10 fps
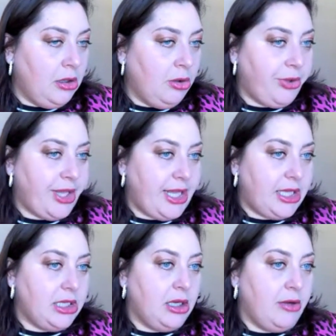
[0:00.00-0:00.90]

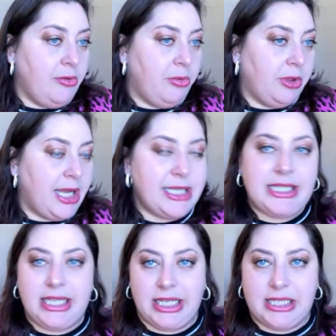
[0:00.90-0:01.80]
Okay.
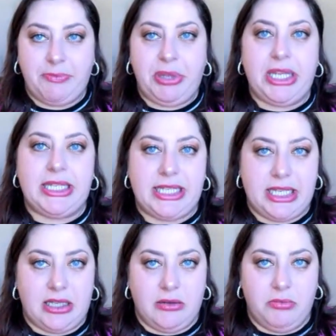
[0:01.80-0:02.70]
Last thing is
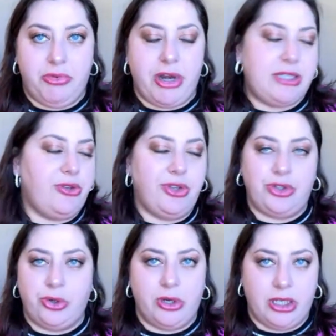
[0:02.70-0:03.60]
PD,
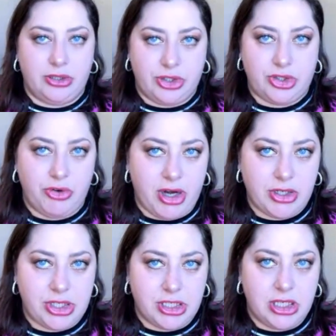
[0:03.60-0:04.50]
prosecutorial
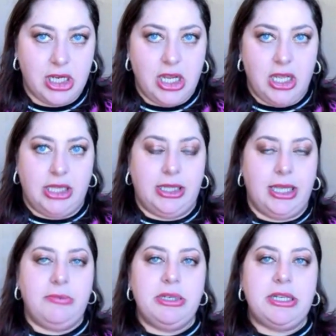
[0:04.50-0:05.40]
discretion.
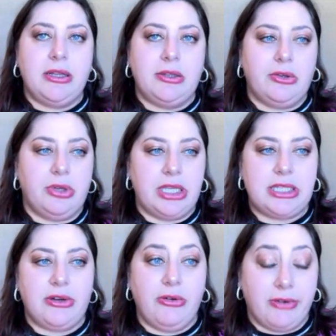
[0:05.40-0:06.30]
Let me tell you,
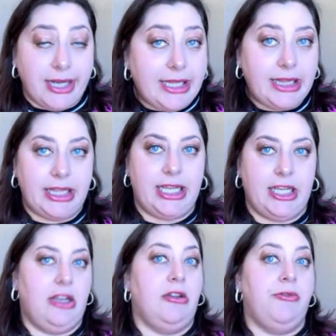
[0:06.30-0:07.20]
it's a great
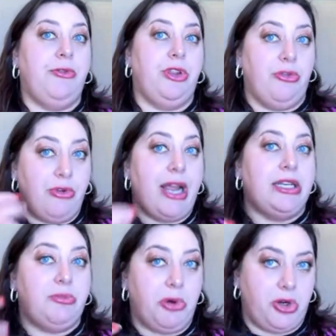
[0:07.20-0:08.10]
thing for the
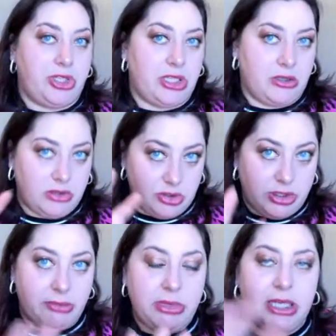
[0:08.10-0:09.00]
right person. So
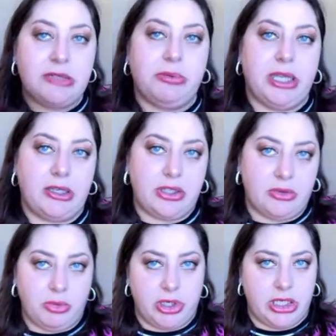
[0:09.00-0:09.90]
let me explain to
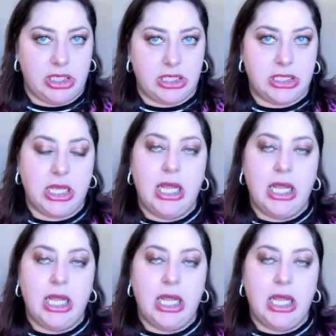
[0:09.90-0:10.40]
you what it is.